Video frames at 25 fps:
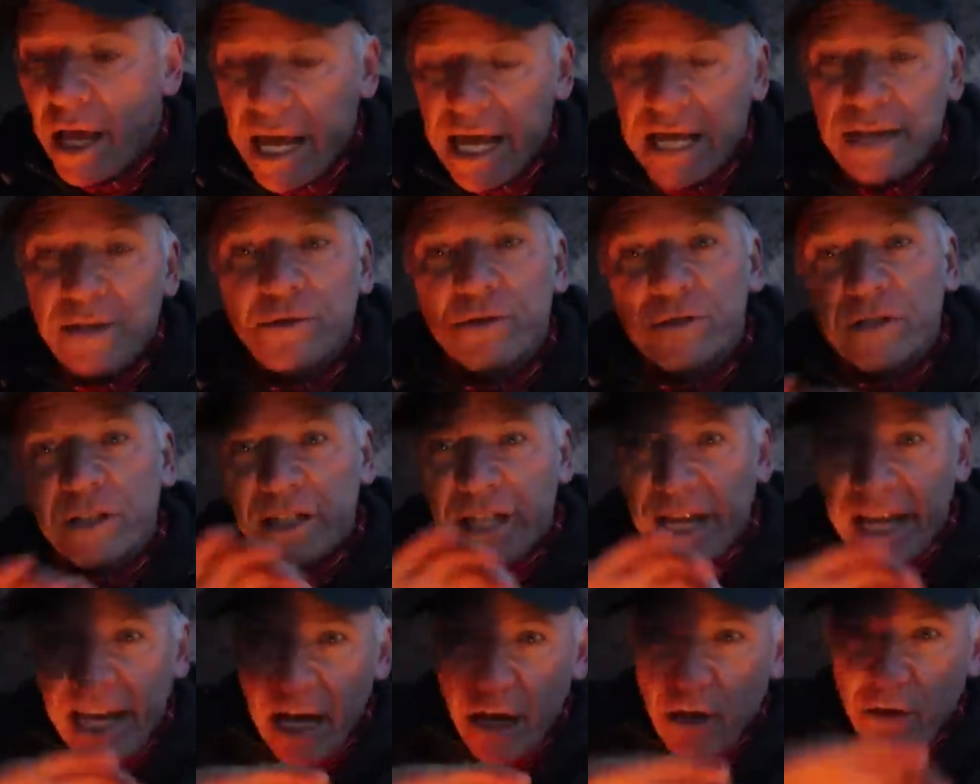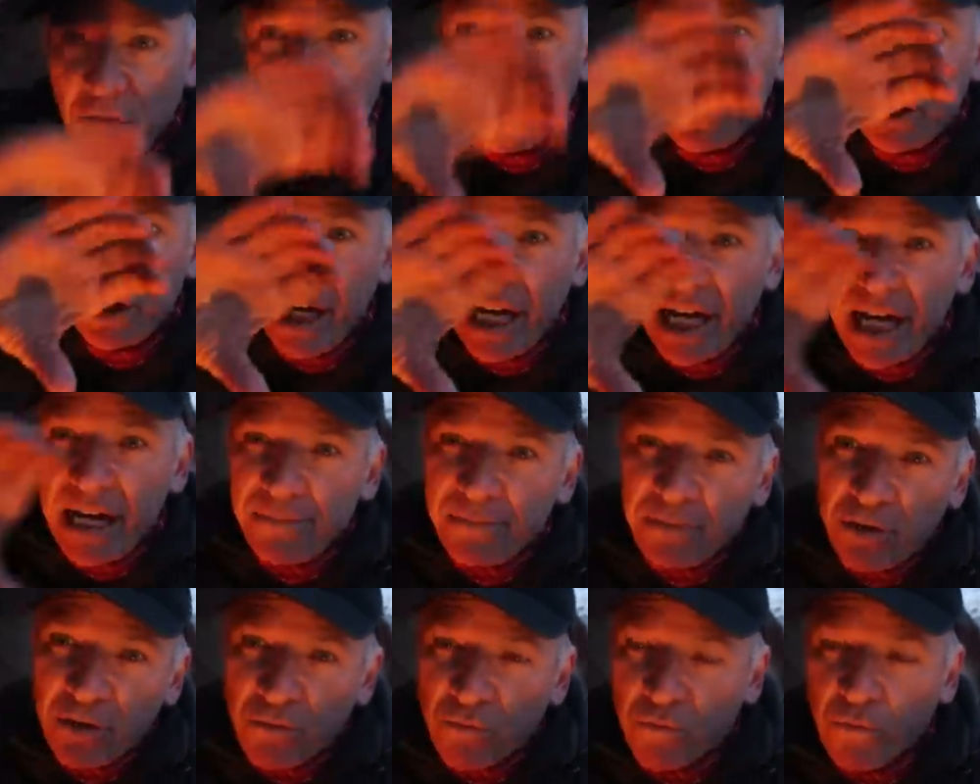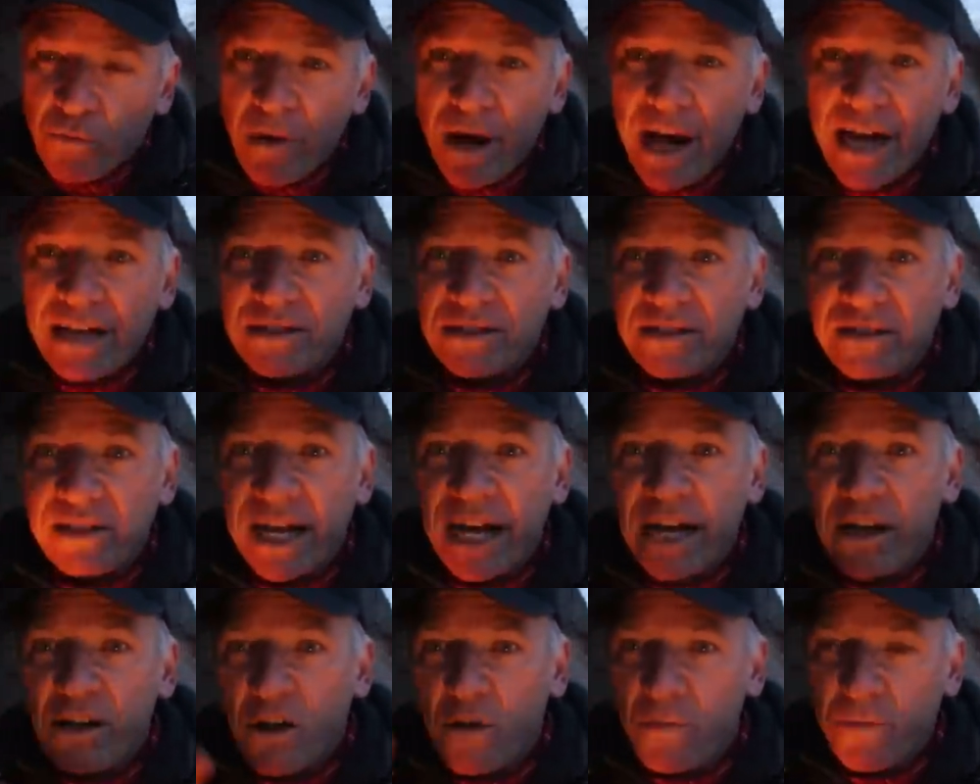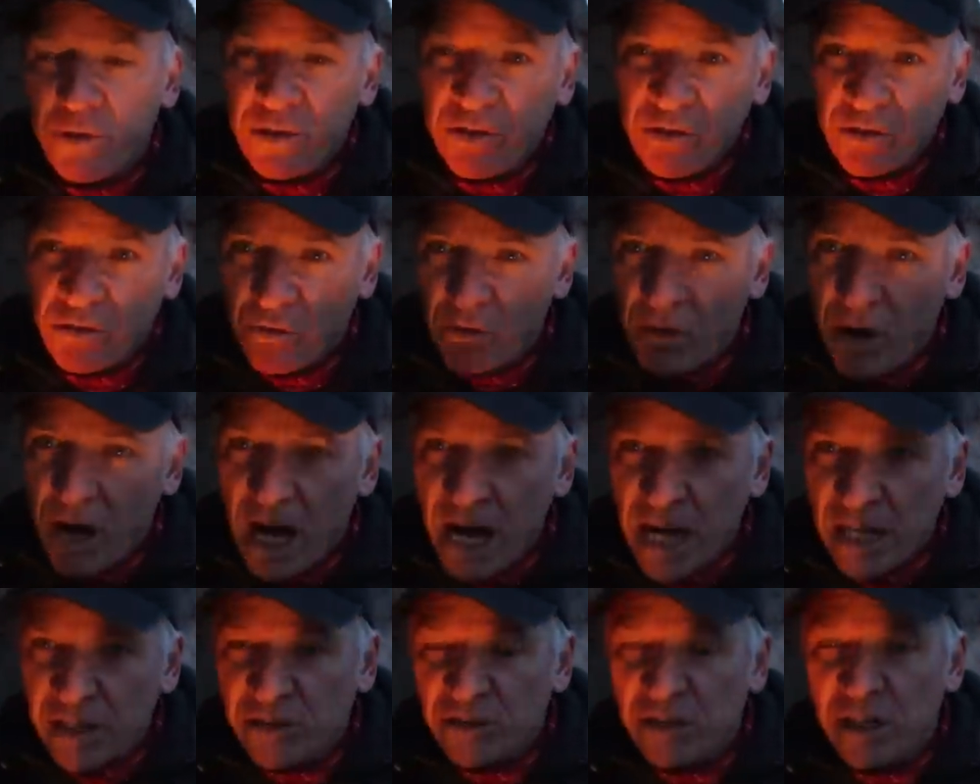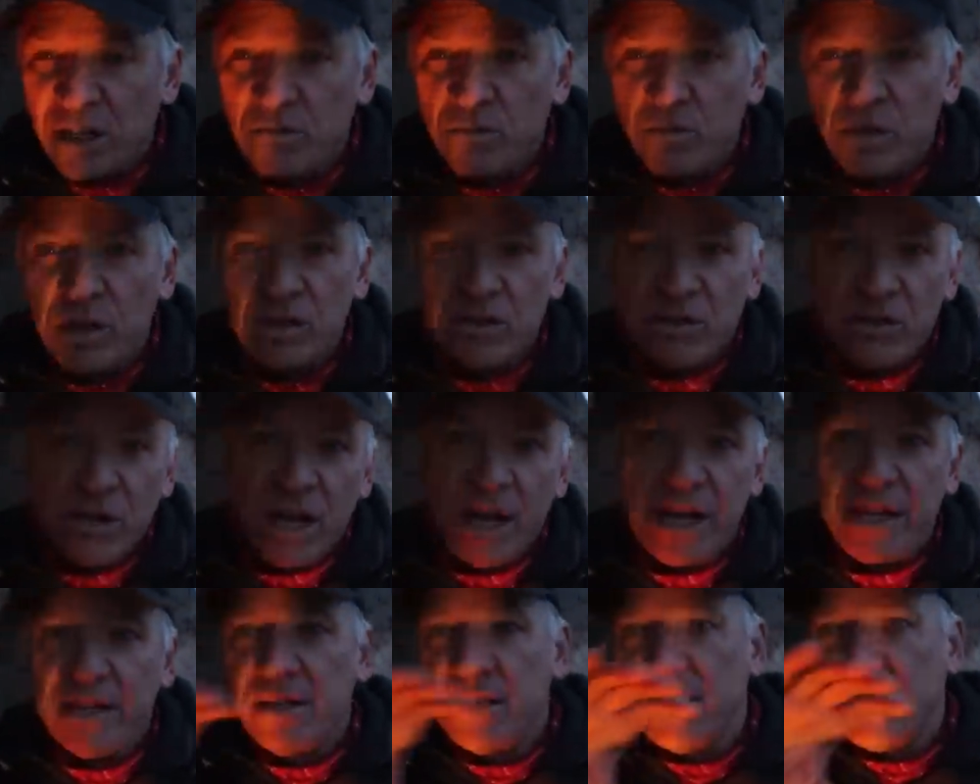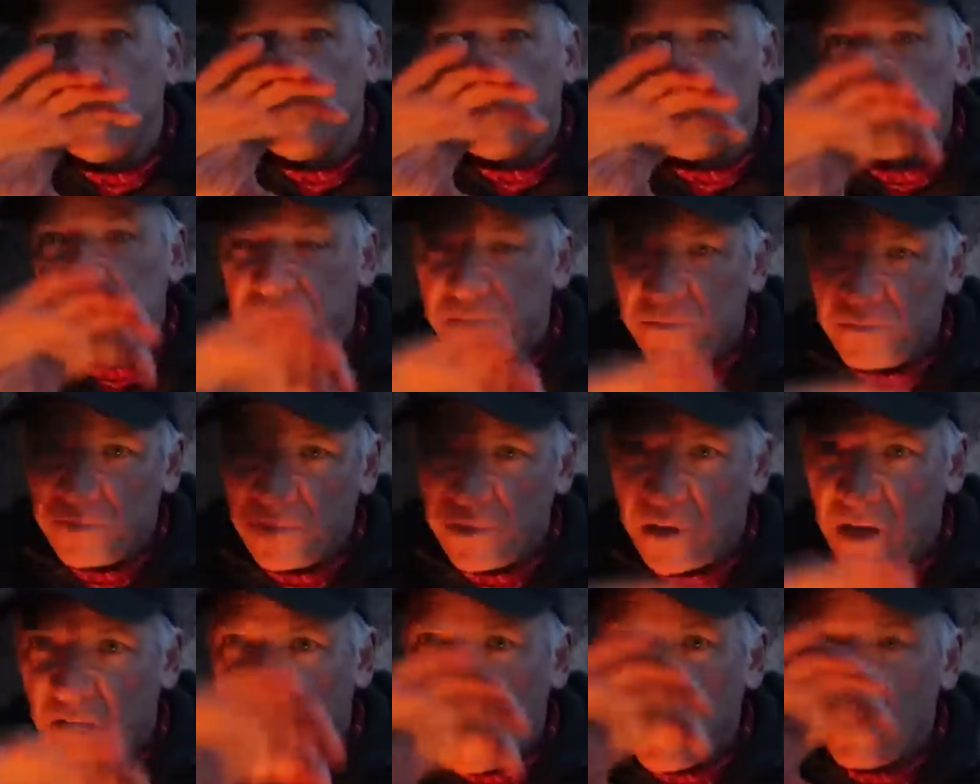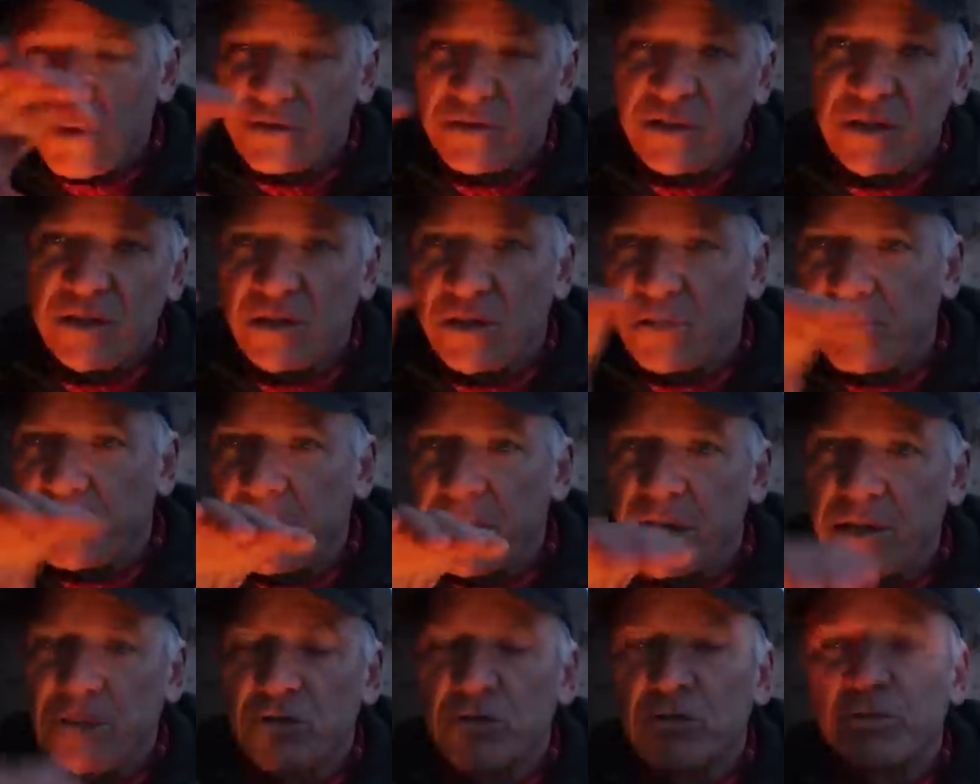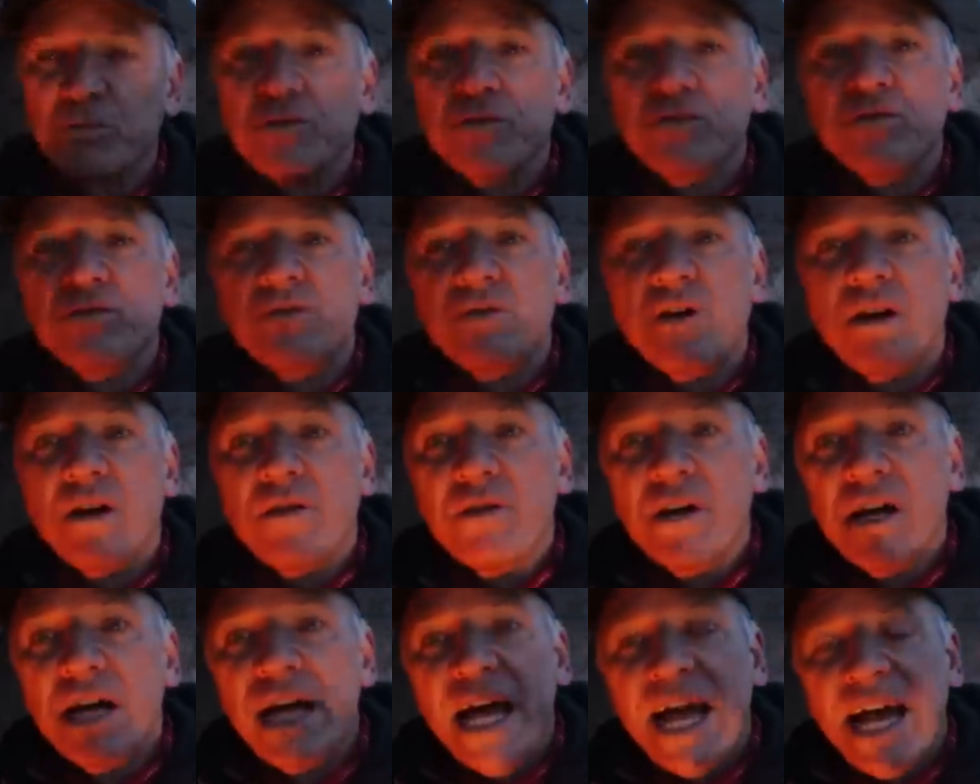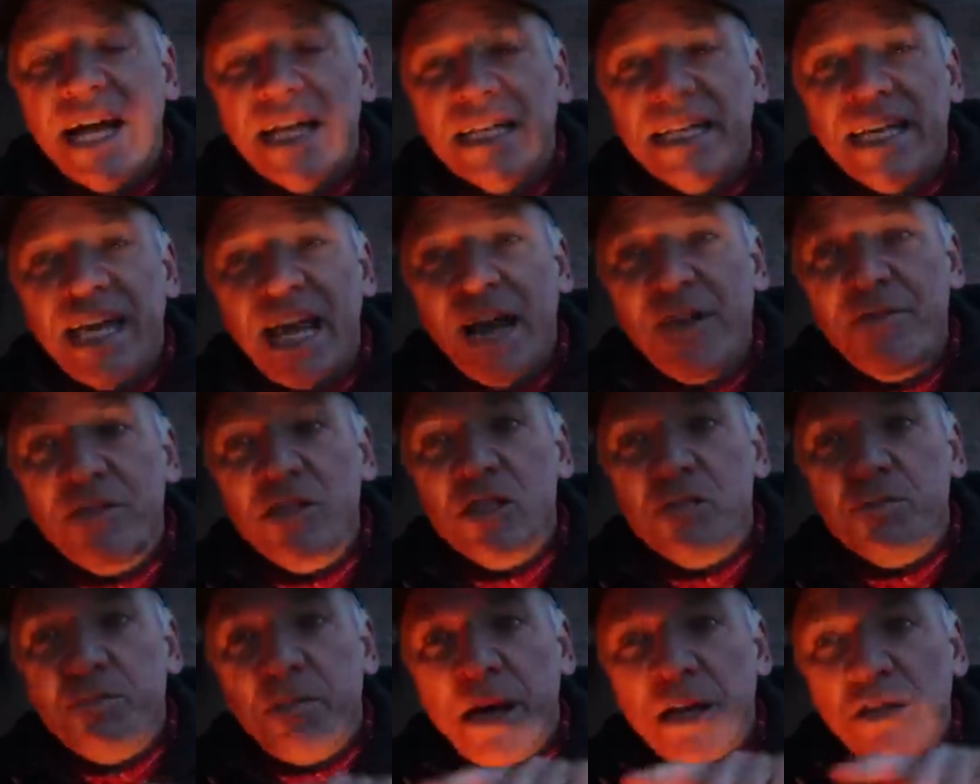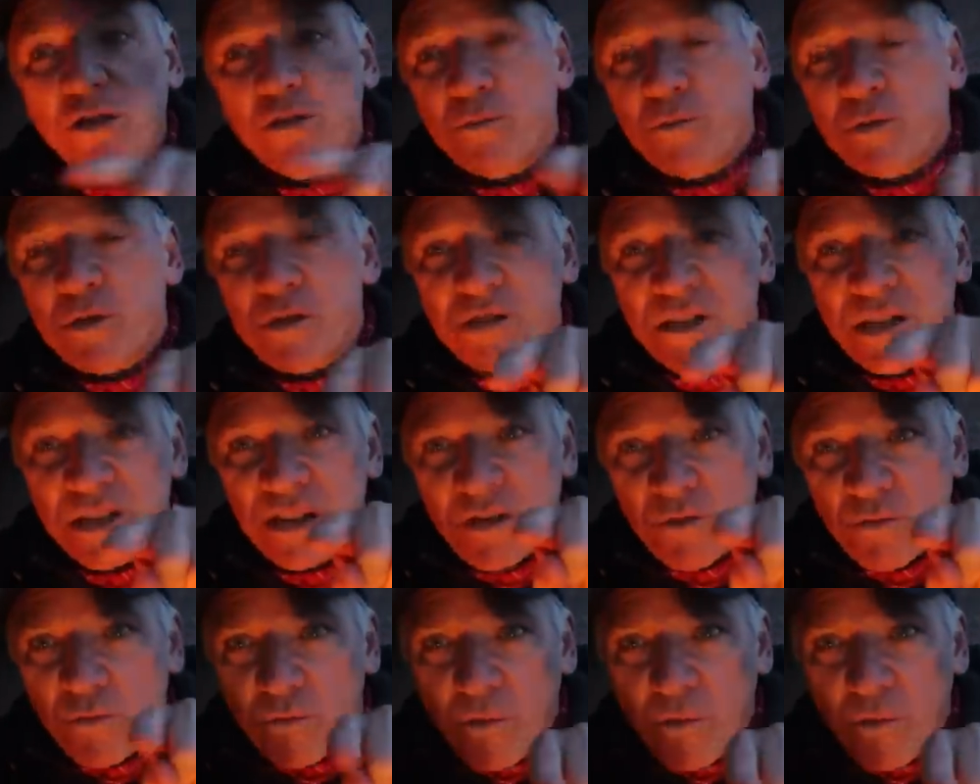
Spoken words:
And it was an L-shaped ranch-style home with a garage on one side and then the house and the bedrooms and stuff. And Kevin's bedroom was in the